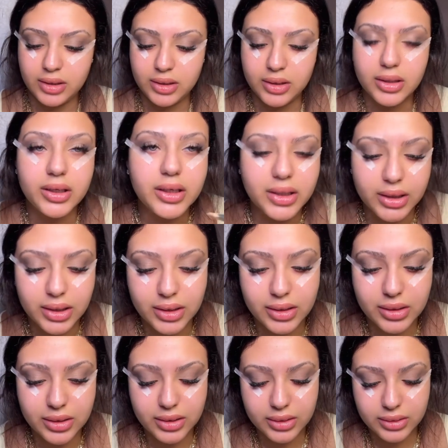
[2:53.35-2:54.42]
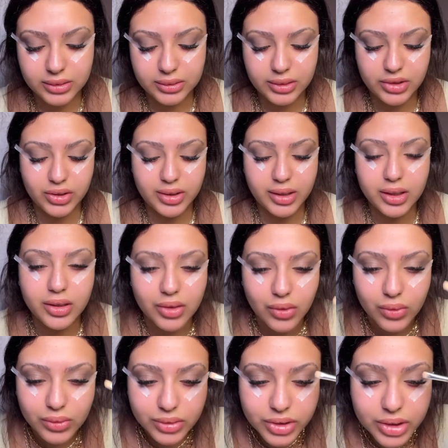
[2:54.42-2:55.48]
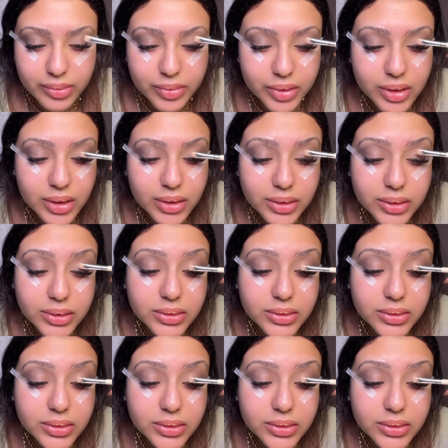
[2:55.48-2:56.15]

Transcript: and it's just like a gold shimmer color,